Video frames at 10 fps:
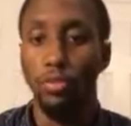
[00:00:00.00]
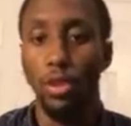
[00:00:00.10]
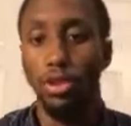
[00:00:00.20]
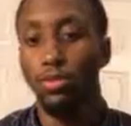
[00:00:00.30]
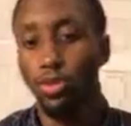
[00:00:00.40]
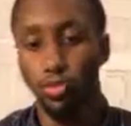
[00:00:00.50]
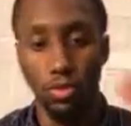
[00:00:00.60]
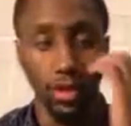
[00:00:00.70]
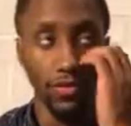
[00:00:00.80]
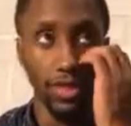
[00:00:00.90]
Baltimore's
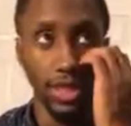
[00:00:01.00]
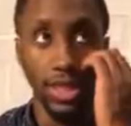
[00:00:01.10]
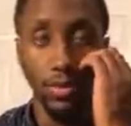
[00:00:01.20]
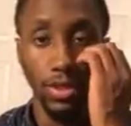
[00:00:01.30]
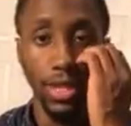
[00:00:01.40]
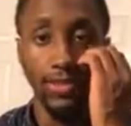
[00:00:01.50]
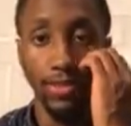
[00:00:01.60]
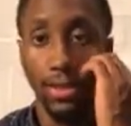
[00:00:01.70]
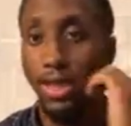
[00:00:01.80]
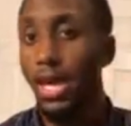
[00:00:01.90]
rodent infestation would
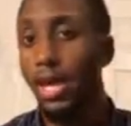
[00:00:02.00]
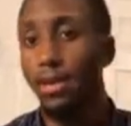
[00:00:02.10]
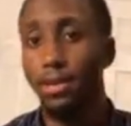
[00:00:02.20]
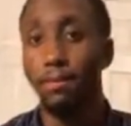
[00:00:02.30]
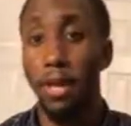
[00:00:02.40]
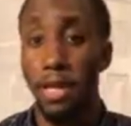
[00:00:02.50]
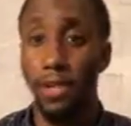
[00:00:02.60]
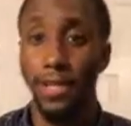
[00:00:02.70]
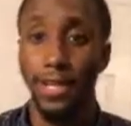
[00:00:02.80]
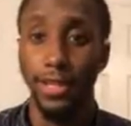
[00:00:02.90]
definitely be kind of
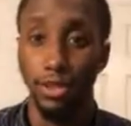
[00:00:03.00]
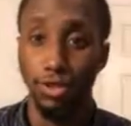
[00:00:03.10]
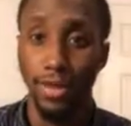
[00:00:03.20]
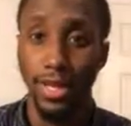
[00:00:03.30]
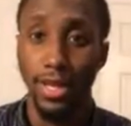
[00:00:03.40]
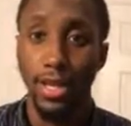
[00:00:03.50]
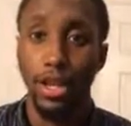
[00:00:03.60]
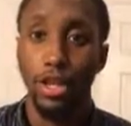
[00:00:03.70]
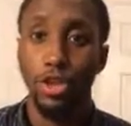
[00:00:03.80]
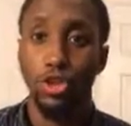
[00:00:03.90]
comparing it a little bit
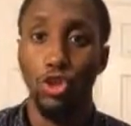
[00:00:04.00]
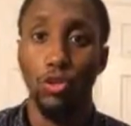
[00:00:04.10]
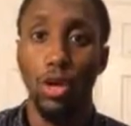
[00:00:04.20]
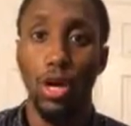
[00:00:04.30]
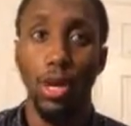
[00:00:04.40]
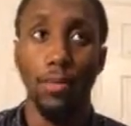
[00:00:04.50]
to